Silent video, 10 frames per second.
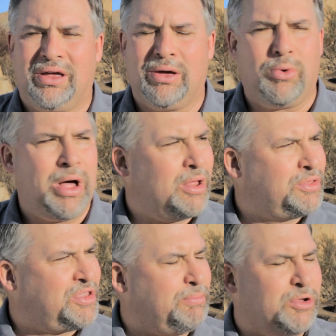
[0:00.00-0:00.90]
And while
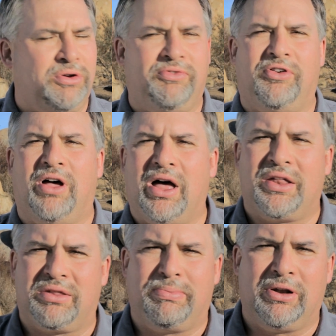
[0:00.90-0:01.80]
it's a beautiful
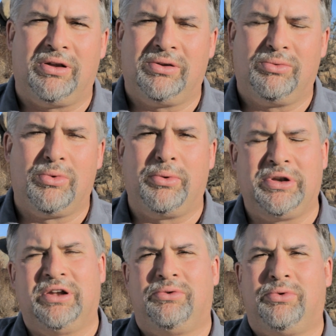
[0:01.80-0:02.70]
hospital, what we
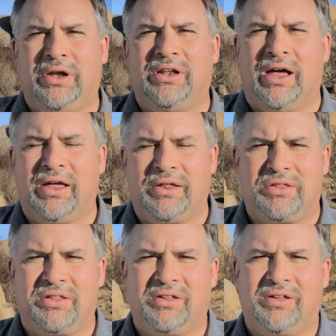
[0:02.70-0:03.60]
didn't
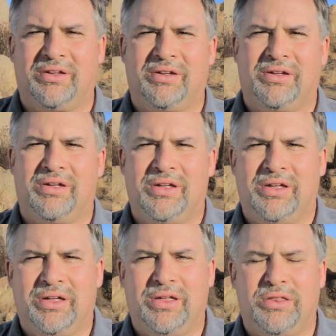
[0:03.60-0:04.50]
realize
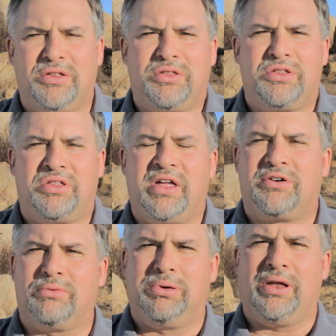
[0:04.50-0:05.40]
is it's a
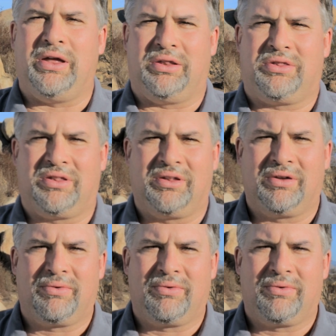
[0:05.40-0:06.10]
sacred place.